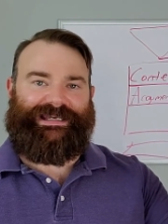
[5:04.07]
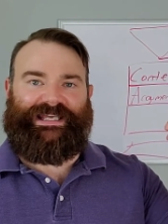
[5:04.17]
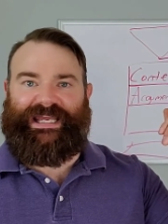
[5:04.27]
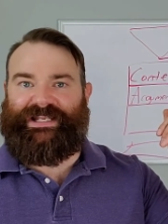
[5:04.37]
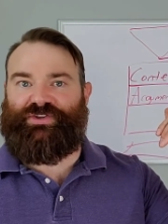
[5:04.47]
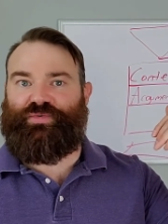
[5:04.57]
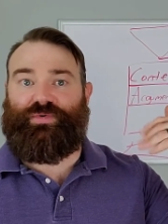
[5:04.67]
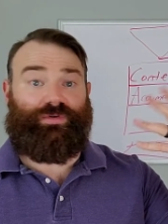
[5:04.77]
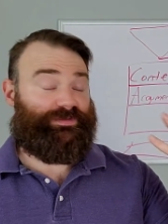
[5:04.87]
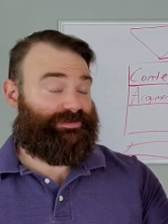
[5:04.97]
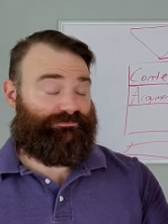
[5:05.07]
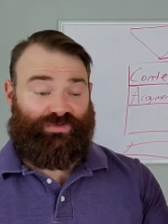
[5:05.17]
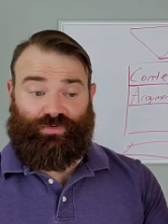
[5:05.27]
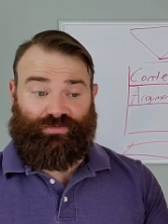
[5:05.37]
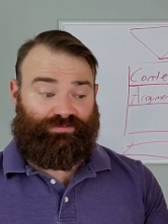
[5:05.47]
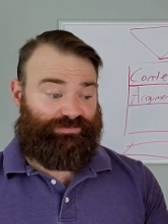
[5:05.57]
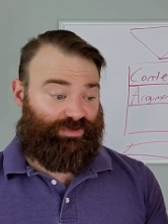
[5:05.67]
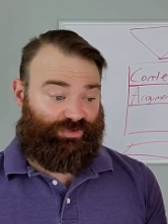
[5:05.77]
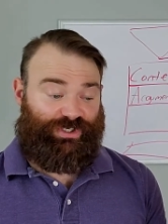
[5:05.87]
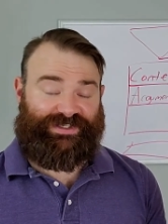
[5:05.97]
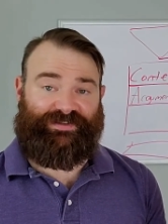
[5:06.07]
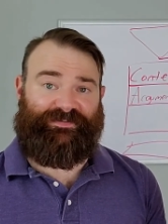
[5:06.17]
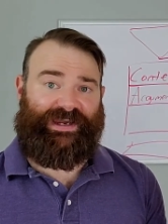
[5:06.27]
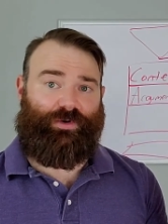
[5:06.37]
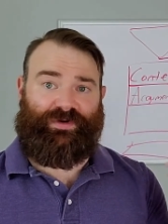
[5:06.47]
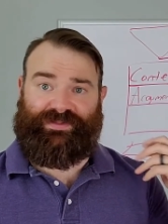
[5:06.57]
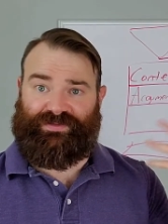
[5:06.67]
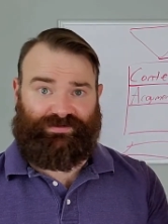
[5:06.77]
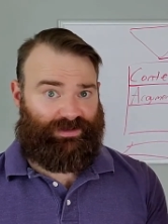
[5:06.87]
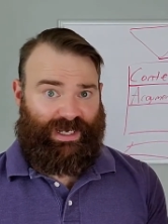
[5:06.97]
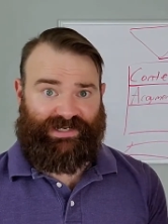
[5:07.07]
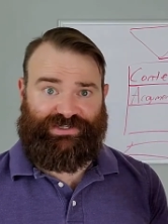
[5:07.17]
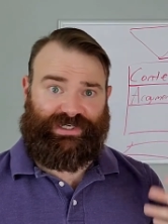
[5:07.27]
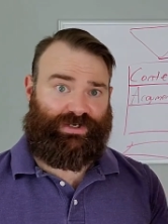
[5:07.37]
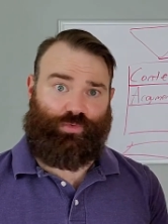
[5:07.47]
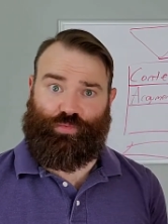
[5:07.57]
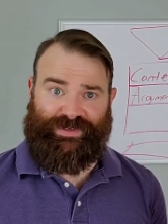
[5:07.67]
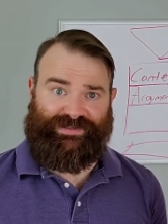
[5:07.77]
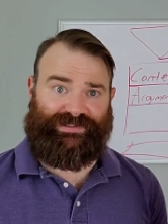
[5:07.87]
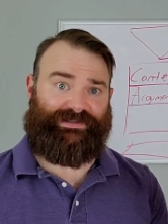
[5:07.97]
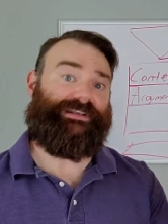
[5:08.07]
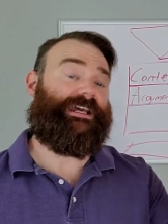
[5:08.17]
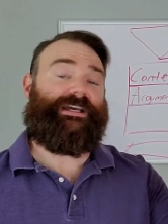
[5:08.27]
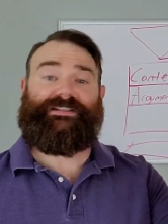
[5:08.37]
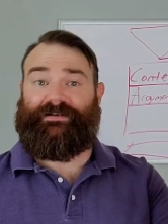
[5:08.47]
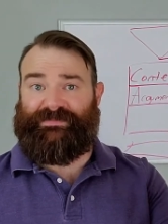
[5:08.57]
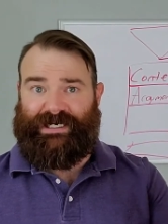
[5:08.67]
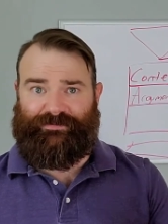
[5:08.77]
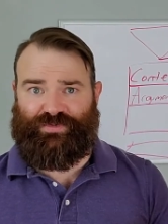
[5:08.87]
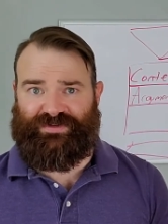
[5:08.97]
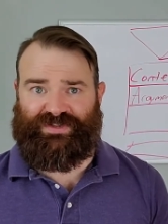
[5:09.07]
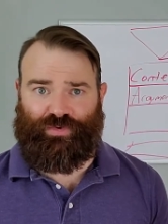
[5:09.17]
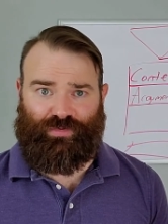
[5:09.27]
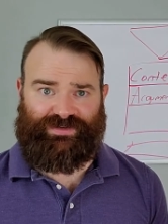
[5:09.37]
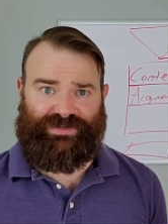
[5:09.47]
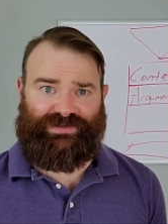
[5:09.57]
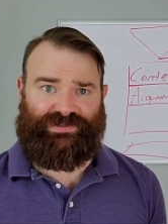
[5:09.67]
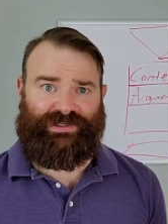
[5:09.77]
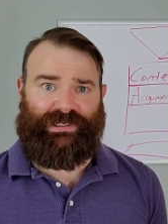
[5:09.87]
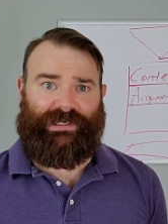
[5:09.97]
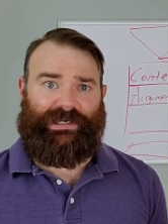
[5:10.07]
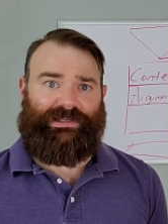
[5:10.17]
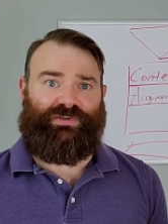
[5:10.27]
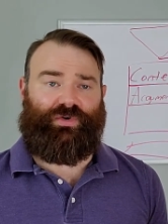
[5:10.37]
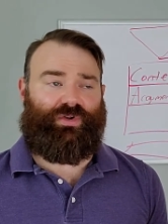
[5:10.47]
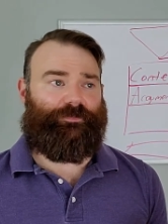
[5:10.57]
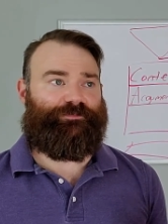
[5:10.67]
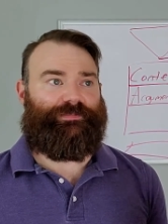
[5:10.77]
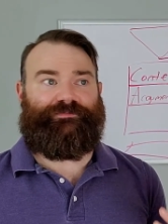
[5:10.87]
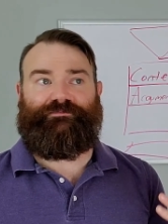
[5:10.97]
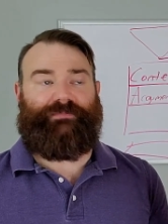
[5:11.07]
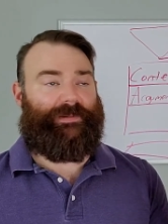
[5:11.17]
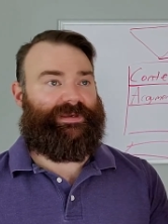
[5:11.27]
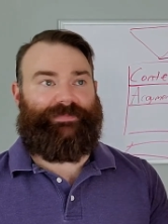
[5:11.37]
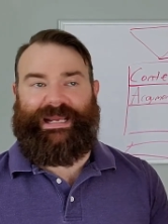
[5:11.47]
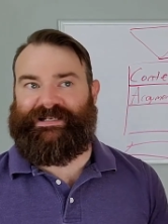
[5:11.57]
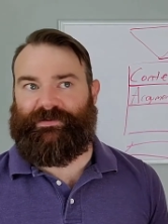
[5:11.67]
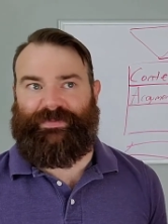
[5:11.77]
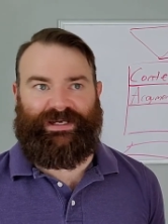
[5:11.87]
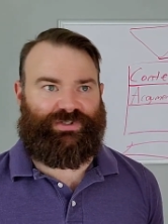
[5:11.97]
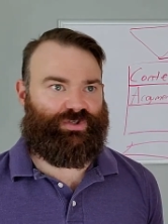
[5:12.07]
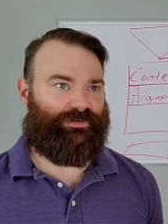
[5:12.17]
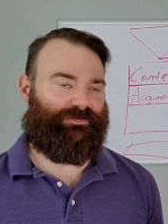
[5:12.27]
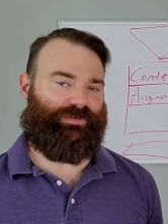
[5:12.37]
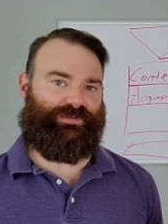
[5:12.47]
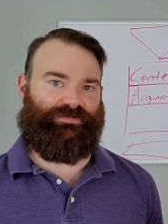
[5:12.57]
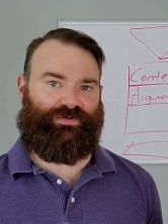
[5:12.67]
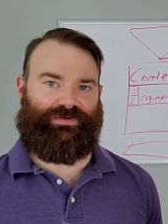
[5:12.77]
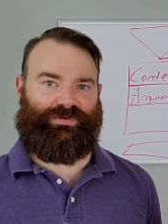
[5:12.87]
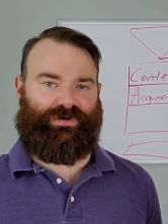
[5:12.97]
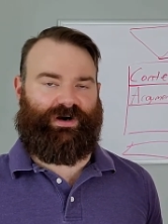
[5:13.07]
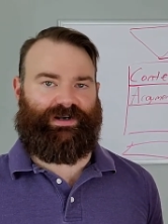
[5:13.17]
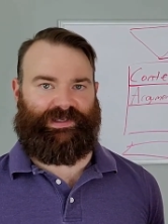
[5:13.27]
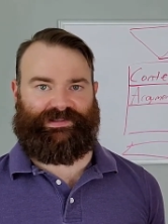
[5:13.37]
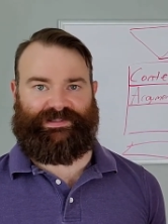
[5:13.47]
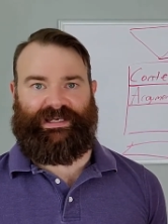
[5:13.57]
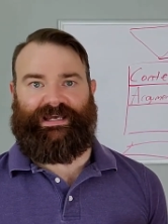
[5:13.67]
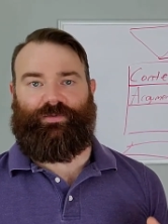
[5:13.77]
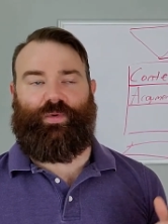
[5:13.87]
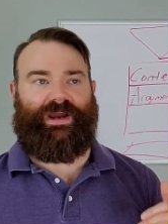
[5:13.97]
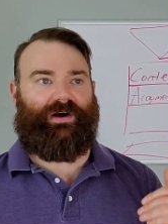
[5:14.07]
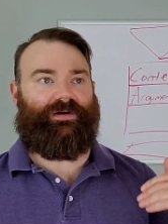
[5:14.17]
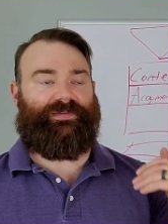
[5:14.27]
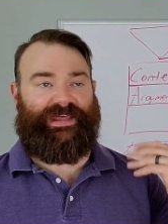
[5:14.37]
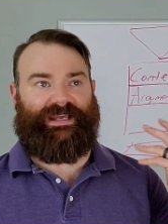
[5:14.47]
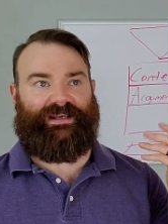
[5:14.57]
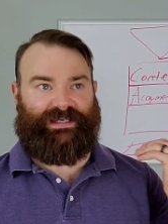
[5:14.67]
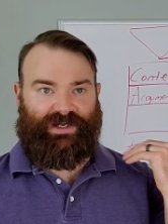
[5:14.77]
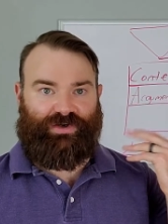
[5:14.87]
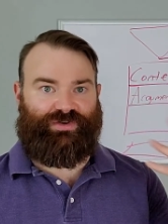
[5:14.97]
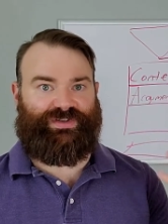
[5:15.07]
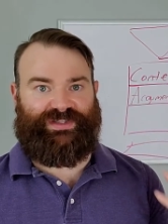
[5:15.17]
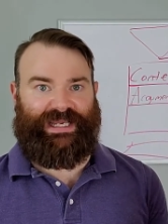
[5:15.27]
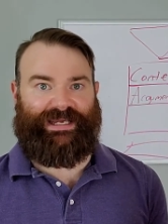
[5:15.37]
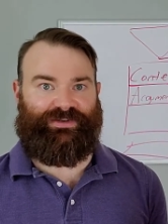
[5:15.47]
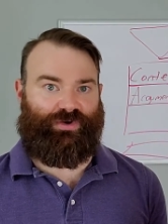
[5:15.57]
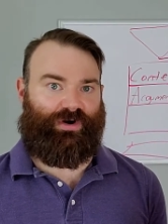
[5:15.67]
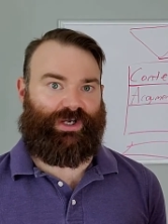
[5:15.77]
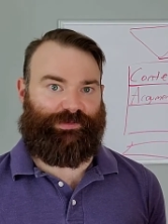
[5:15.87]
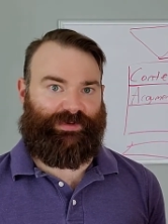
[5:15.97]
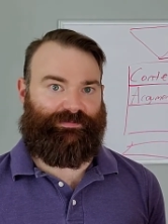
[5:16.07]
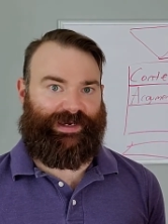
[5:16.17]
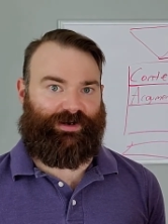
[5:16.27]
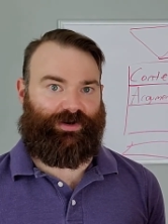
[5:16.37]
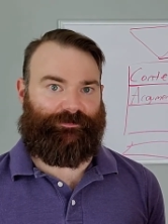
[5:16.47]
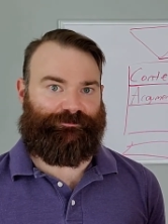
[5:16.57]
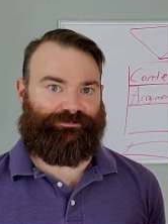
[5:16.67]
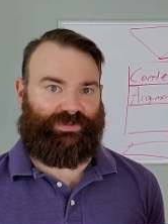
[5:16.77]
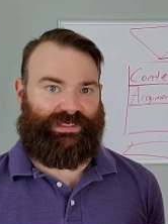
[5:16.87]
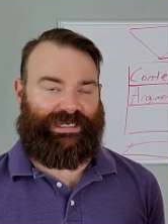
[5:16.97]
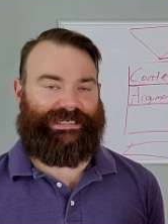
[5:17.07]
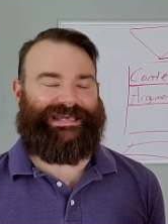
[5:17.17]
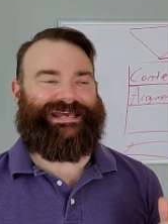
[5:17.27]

and you'll justify it with logic, reason, sometimes with sources. You'll maybe paint a picture for your audience where they can understand your argument better. Okay?